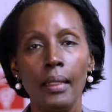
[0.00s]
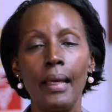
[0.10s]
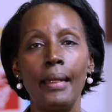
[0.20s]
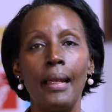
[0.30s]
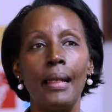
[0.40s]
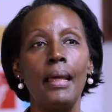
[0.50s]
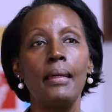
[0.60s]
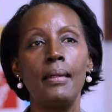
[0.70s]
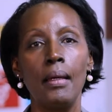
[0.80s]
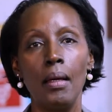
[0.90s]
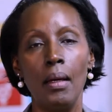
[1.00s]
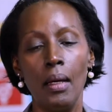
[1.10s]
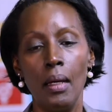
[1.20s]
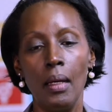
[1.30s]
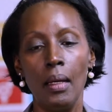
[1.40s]
that are led
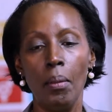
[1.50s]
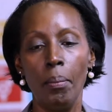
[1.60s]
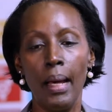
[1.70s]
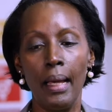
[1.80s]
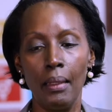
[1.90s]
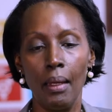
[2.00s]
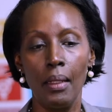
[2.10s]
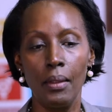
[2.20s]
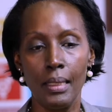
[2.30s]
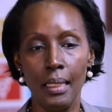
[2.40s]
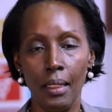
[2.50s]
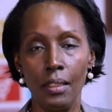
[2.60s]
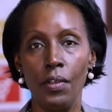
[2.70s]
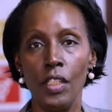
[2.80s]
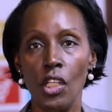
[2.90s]
by the
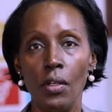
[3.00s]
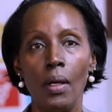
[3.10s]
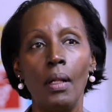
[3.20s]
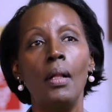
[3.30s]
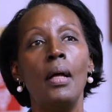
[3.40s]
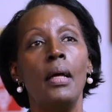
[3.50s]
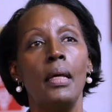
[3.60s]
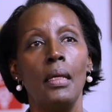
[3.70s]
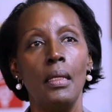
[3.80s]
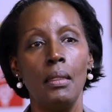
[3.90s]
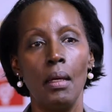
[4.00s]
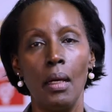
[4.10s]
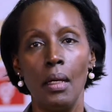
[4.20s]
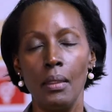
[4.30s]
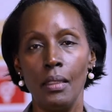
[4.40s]
Secretary General in
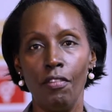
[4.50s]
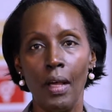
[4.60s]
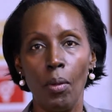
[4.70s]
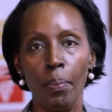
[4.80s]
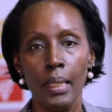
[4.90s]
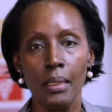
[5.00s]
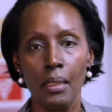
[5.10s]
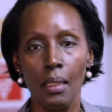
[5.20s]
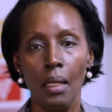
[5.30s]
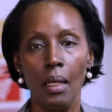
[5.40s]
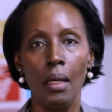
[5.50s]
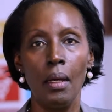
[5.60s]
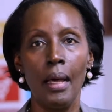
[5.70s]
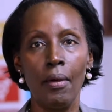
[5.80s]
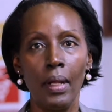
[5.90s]
the development
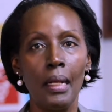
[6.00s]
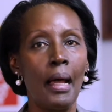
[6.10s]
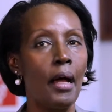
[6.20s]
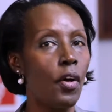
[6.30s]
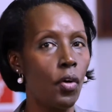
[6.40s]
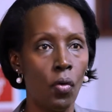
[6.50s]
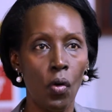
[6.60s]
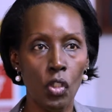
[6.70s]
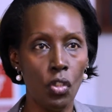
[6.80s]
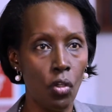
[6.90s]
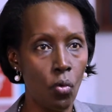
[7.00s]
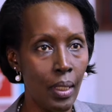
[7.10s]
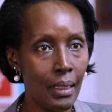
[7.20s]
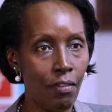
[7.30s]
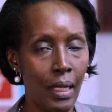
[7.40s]
arena across the
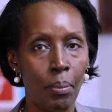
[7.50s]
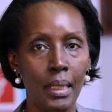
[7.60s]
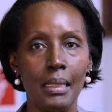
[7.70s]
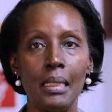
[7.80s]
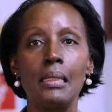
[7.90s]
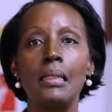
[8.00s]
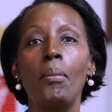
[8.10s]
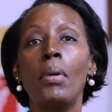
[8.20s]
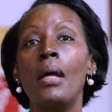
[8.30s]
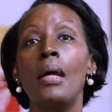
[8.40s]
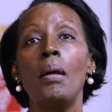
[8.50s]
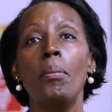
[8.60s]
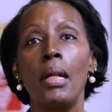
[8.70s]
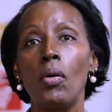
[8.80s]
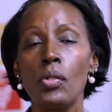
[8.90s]
UN development system,
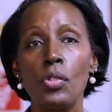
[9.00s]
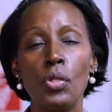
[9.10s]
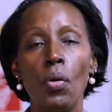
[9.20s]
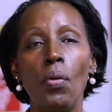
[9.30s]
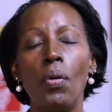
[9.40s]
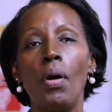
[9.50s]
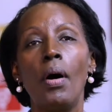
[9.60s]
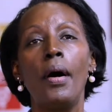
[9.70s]
but also